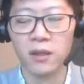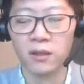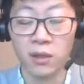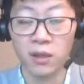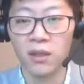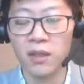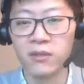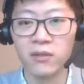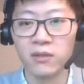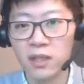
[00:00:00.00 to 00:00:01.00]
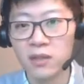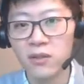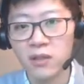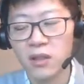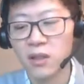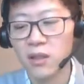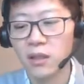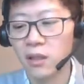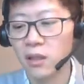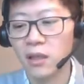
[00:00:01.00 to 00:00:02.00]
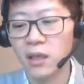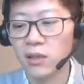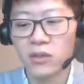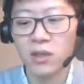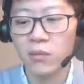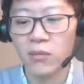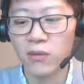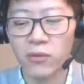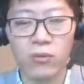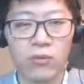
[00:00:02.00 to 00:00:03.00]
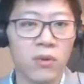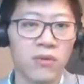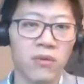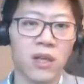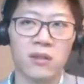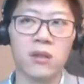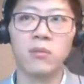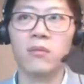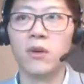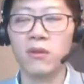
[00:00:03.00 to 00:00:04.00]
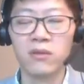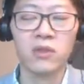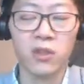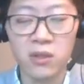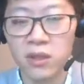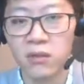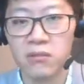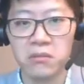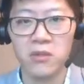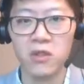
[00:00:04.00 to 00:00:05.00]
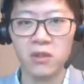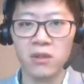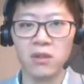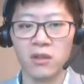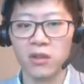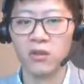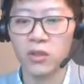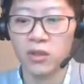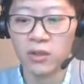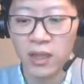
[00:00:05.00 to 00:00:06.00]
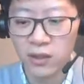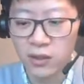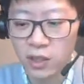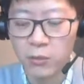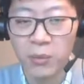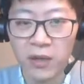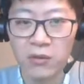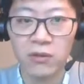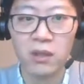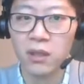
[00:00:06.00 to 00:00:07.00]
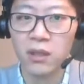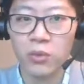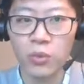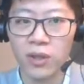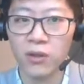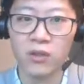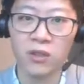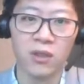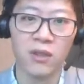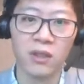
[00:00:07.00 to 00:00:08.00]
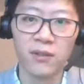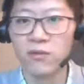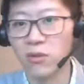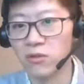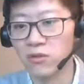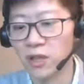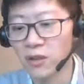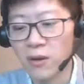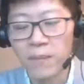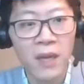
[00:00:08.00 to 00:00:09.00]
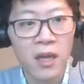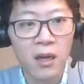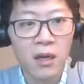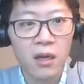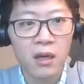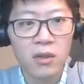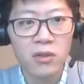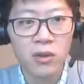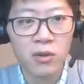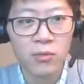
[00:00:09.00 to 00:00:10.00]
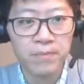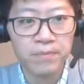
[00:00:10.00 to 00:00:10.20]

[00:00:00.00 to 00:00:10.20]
turning left and right, and the same if you like some oversteer, then you should get the same amount whether you're turning left or right. So